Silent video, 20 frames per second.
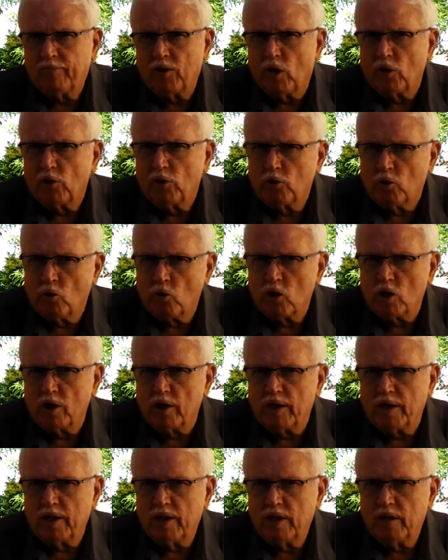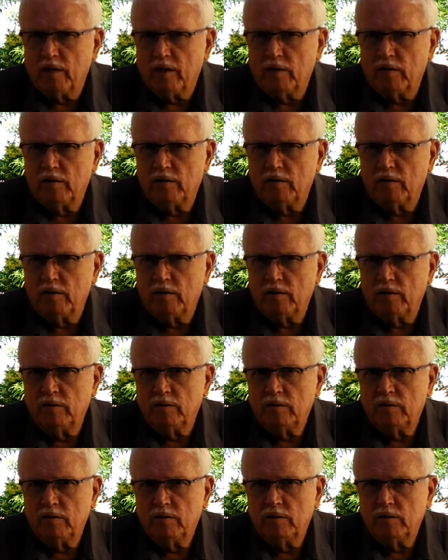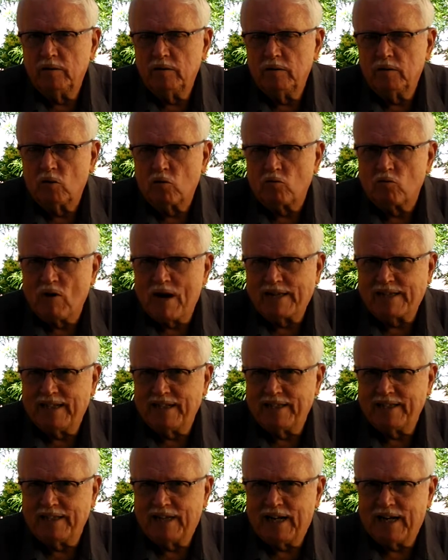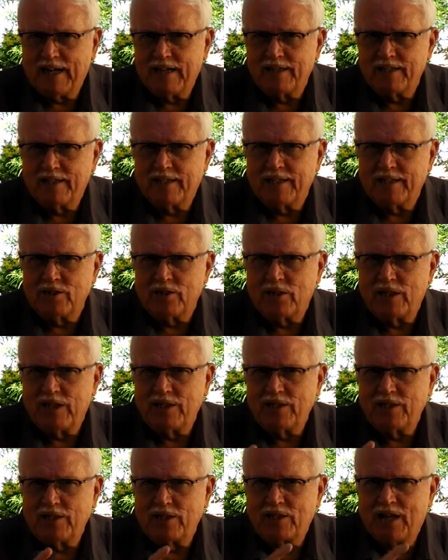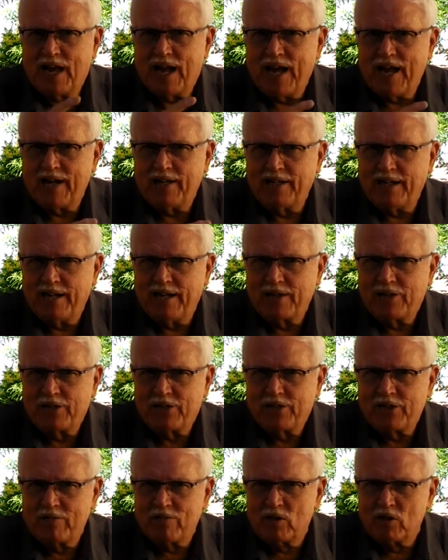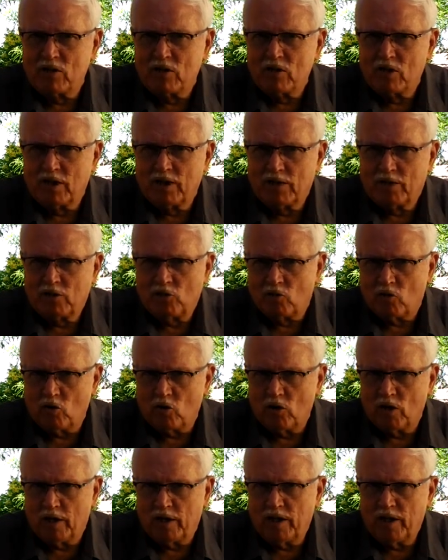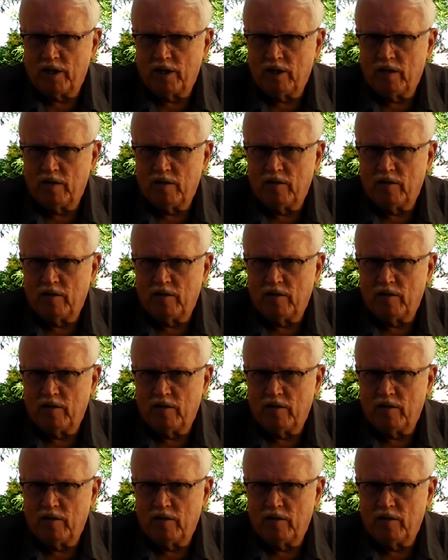authority recognized that Jesus had a similar authority